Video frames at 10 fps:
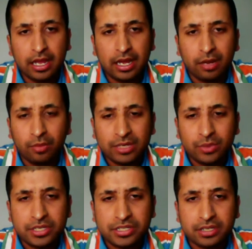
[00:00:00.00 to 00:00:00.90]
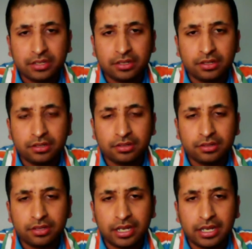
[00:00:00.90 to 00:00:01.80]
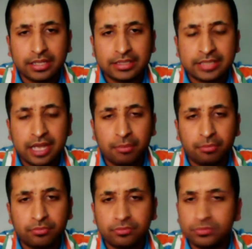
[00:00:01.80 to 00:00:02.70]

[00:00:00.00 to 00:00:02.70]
One question, Isam,